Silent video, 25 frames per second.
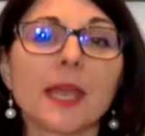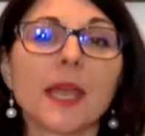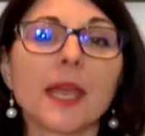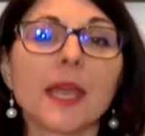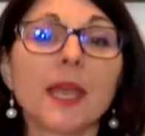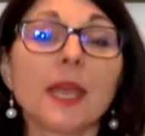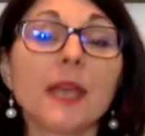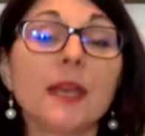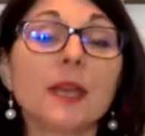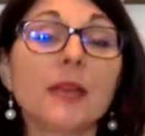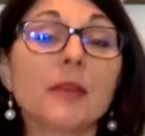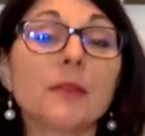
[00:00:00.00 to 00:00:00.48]

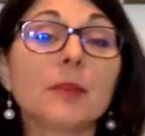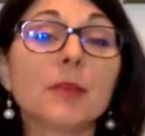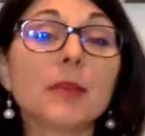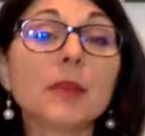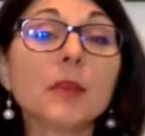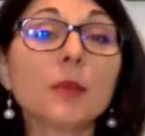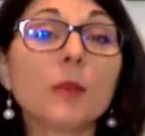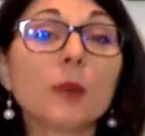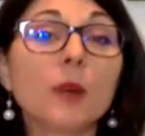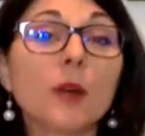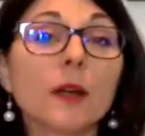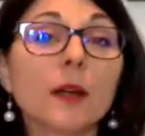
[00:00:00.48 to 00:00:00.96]
It had been
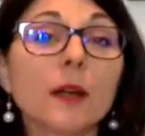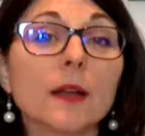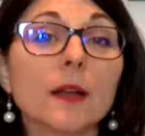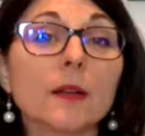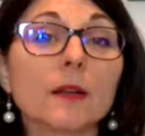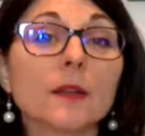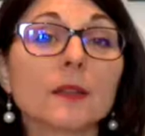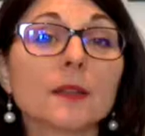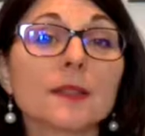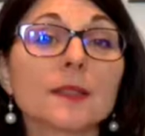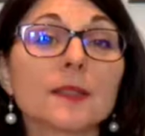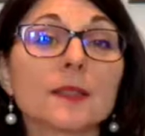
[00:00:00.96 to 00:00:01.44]
a
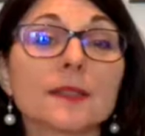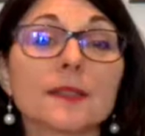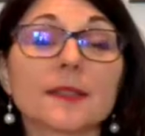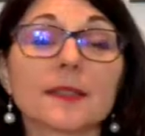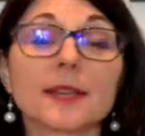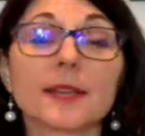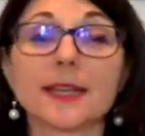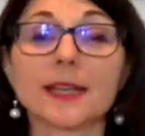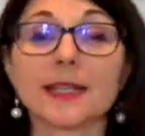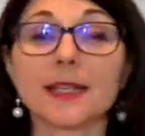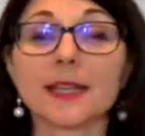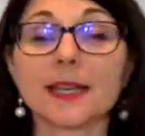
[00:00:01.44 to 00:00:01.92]
while since
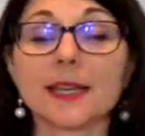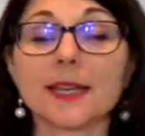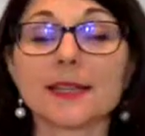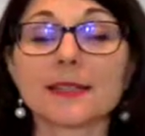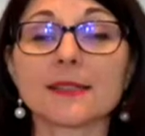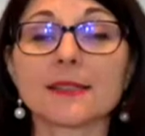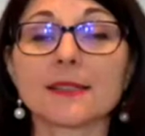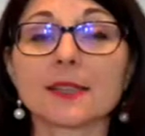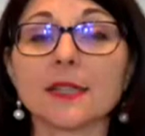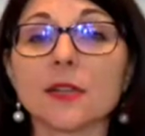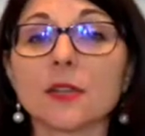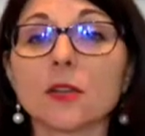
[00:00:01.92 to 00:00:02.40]
I had
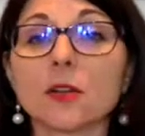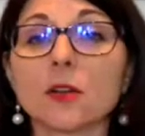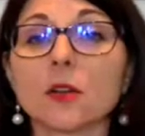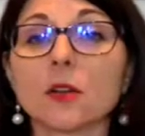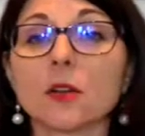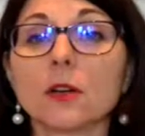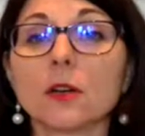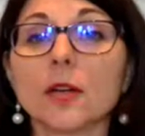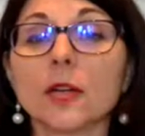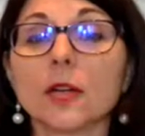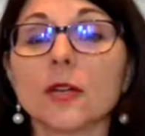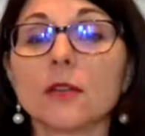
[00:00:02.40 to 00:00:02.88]
last seen
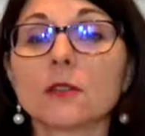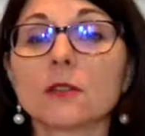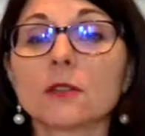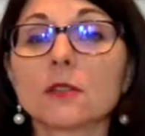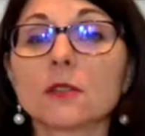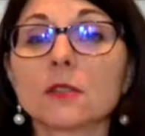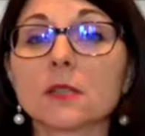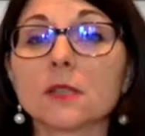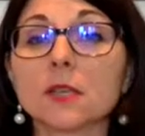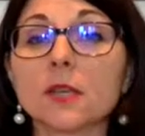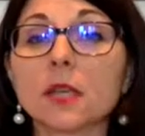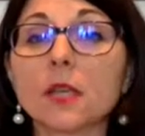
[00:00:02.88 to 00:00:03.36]
her, and her
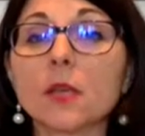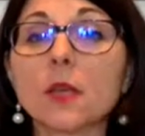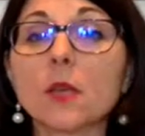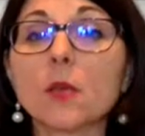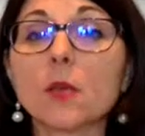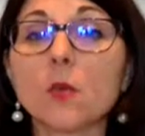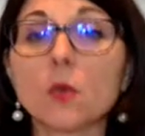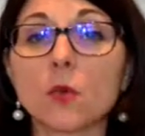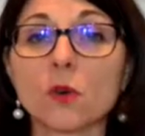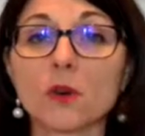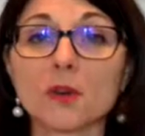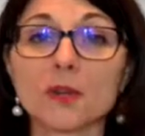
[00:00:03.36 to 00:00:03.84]
son
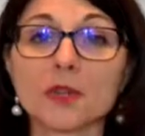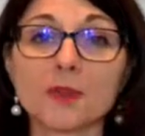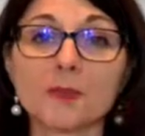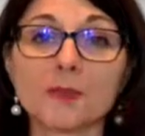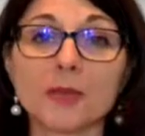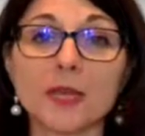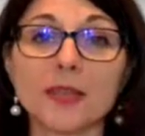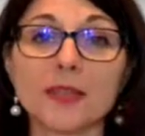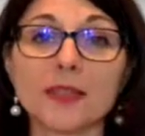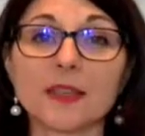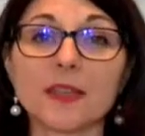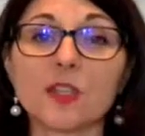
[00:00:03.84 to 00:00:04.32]
warned
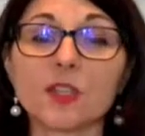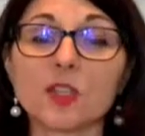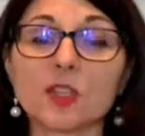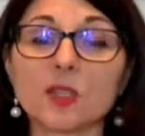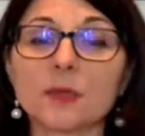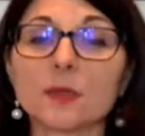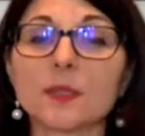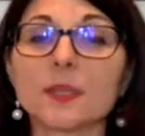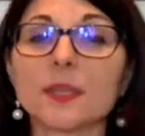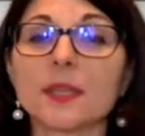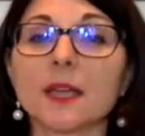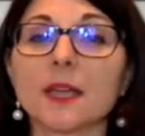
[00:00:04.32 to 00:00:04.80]
me that
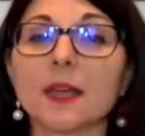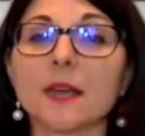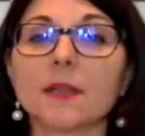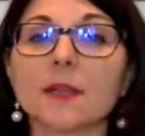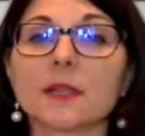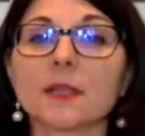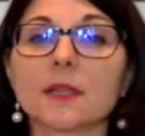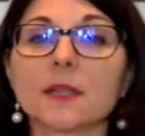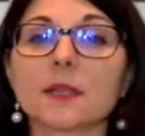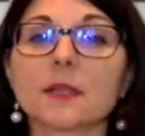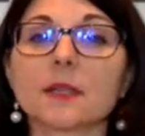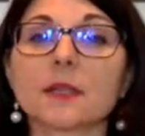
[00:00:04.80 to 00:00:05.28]
she was
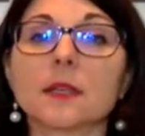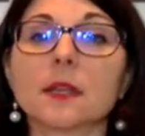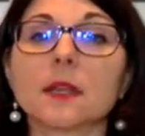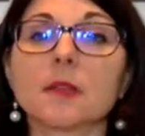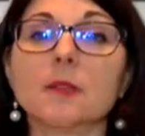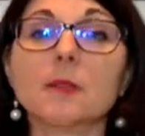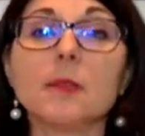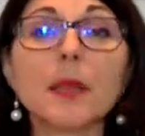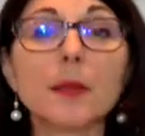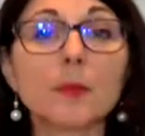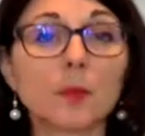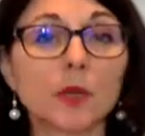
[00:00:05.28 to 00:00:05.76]
having
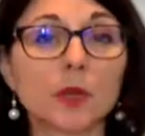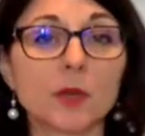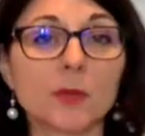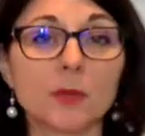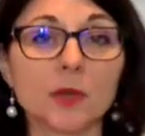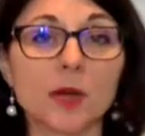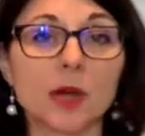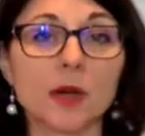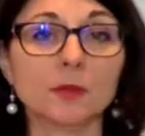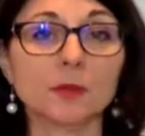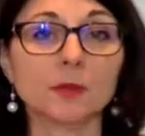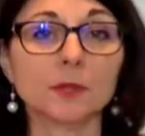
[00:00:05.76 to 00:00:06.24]
some memory
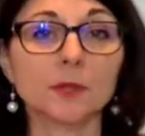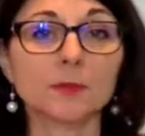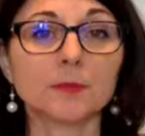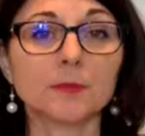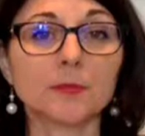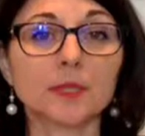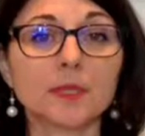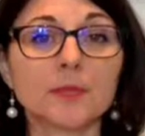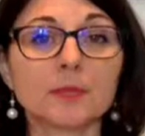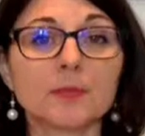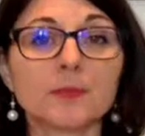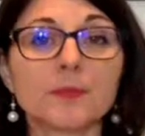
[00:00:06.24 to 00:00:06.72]

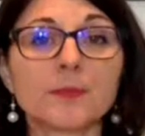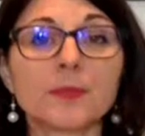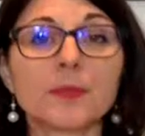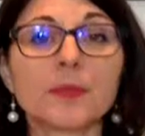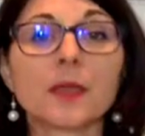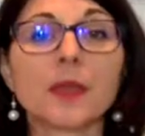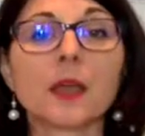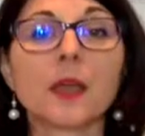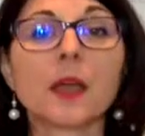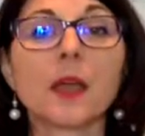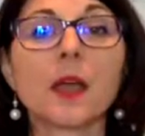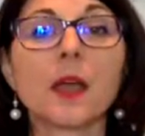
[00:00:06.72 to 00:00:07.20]
problems.
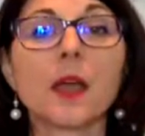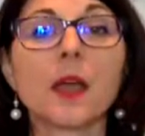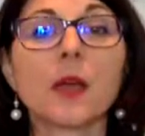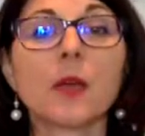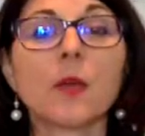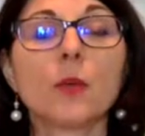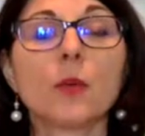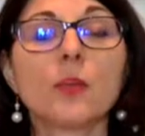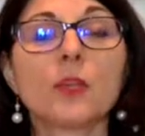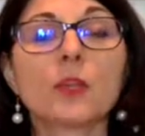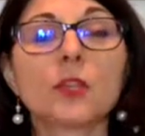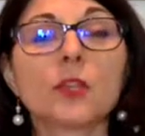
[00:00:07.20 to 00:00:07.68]

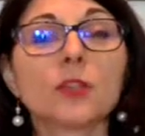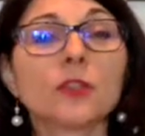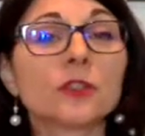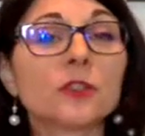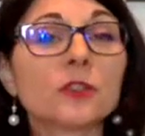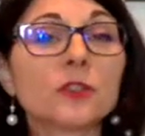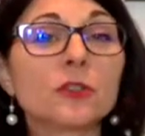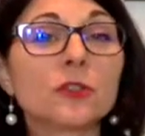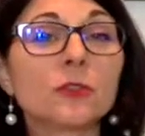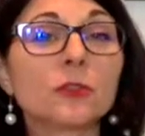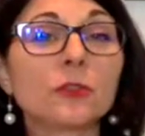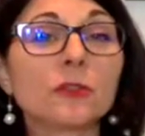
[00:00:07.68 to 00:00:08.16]
We took
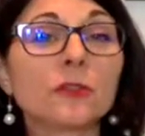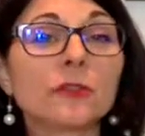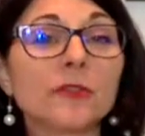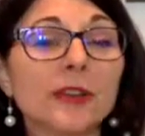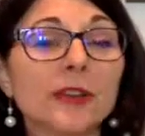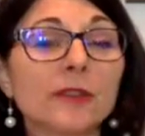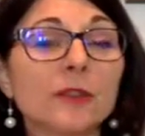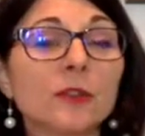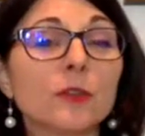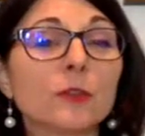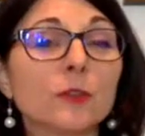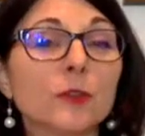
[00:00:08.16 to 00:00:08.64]
her to her
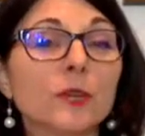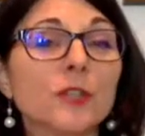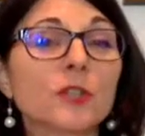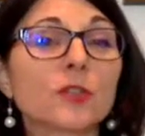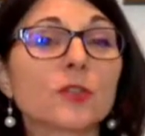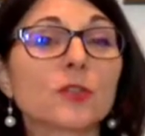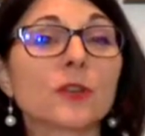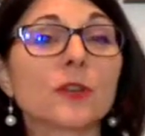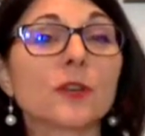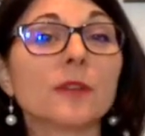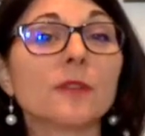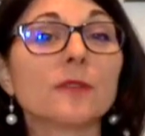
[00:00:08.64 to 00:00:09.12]
favorite
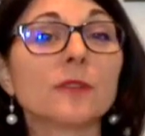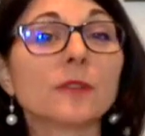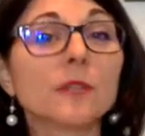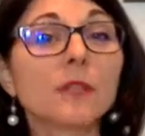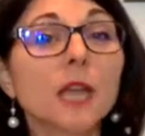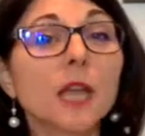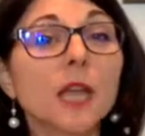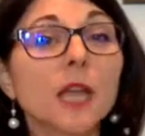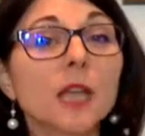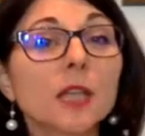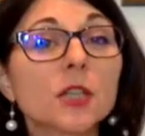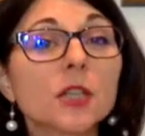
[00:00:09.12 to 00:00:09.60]
restaurant for
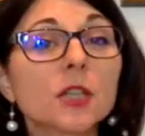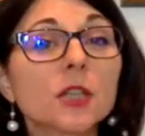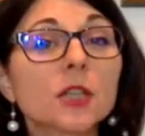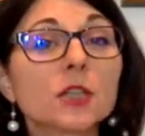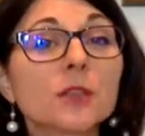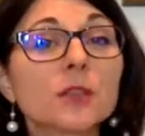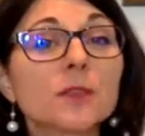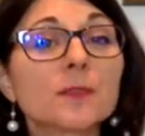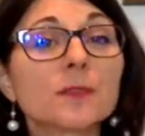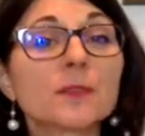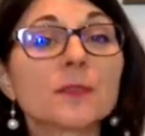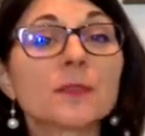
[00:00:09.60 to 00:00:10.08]

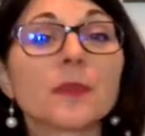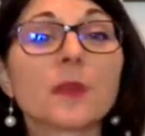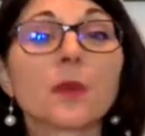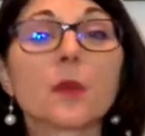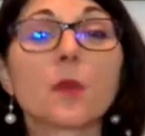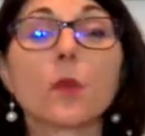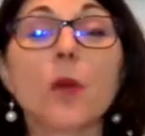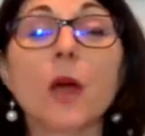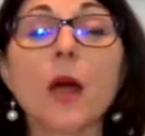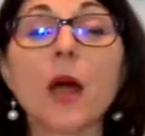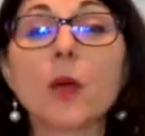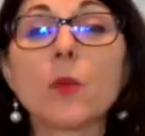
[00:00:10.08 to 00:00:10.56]
lunch.
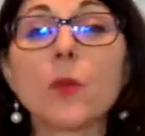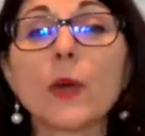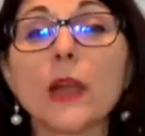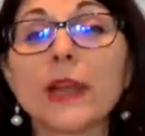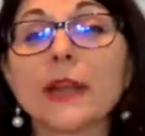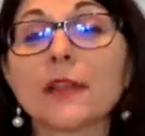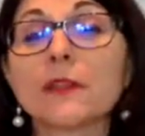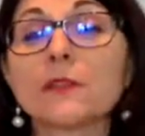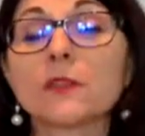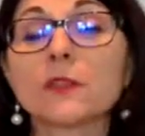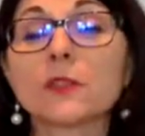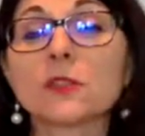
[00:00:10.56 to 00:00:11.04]
While
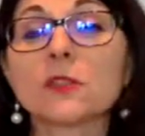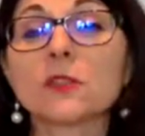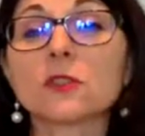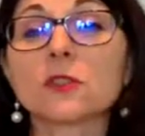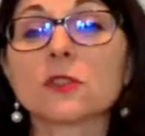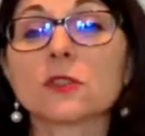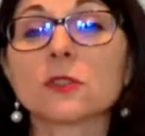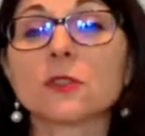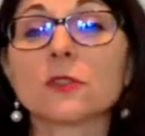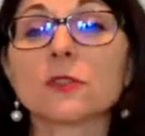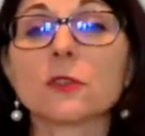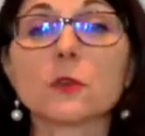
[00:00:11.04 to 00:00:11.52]
waiting for the
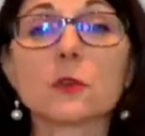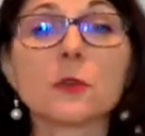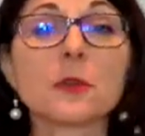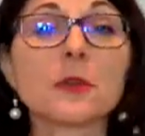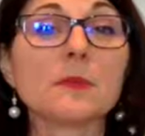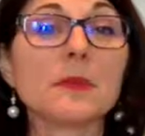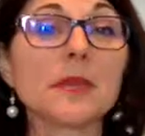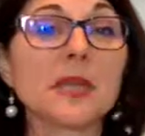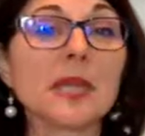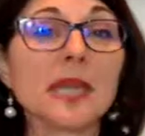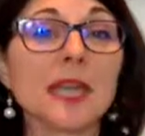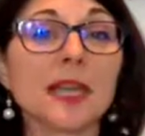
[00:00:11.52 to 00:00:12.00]
server,
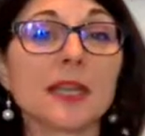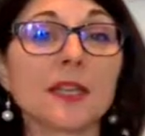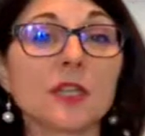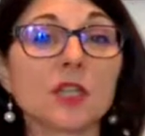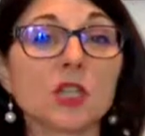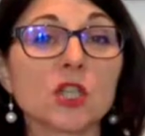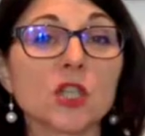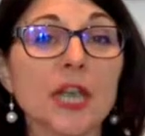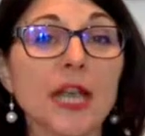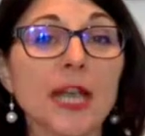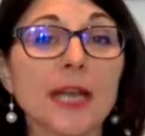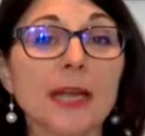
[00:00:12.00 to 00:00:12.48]
we began
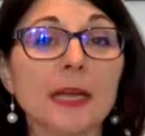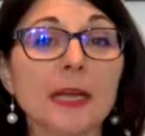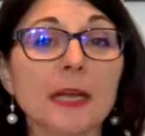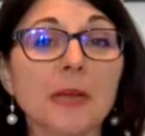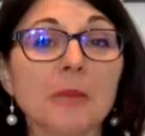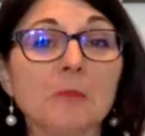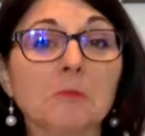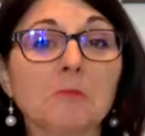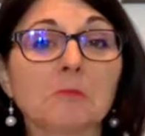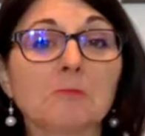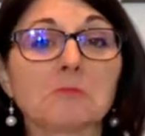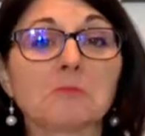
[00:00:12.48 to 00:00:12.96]
chatting.
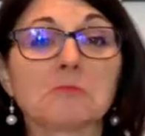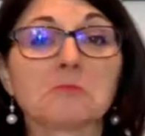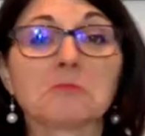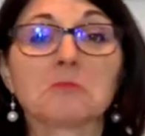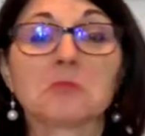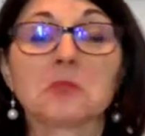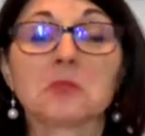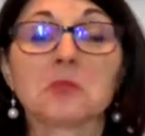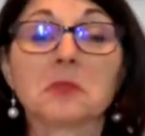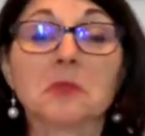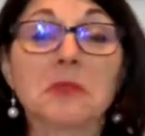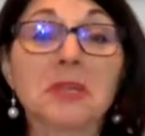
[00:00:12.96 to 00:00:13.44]

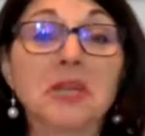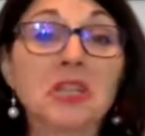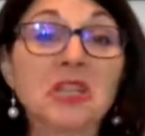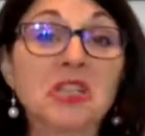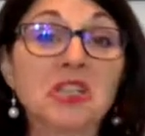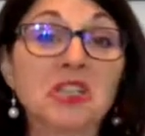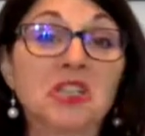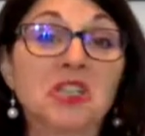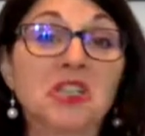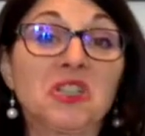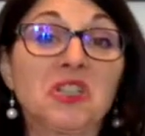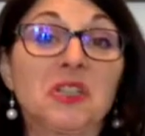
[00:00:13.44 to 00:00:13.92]
To me,
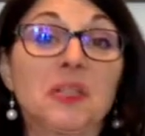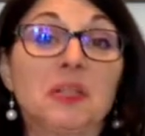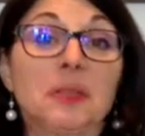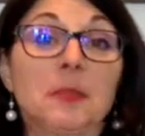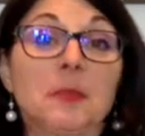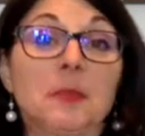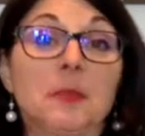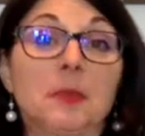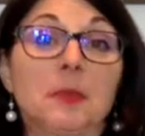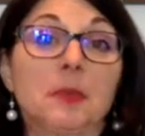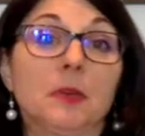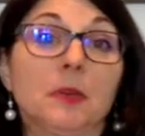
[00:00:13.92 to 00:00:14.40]
she
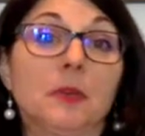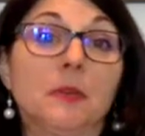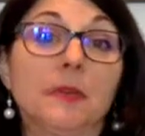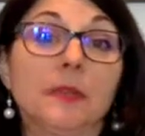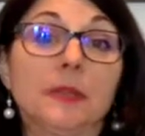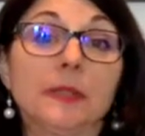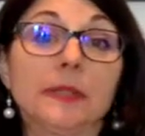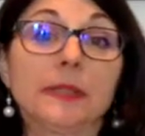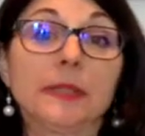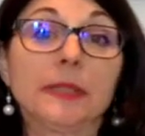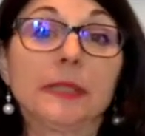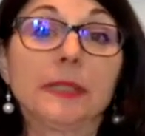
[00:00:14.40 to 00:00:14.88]
seemed
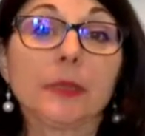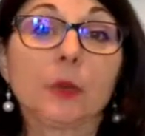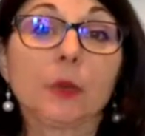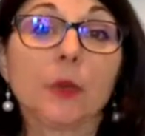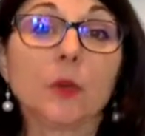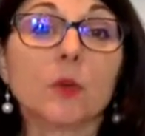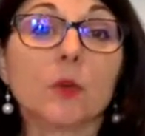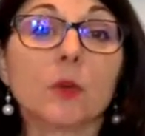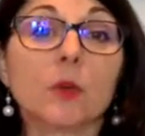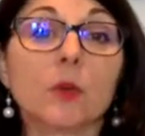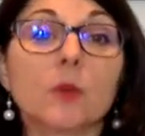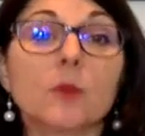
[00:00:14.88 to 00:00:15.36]
perfectly
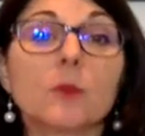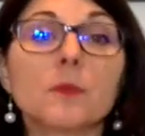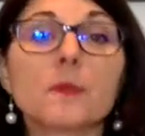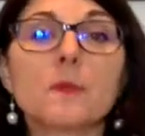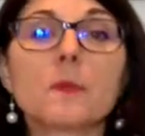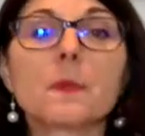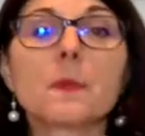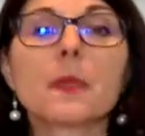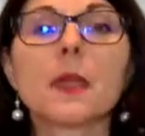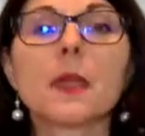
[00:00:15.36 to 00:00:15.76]
normal.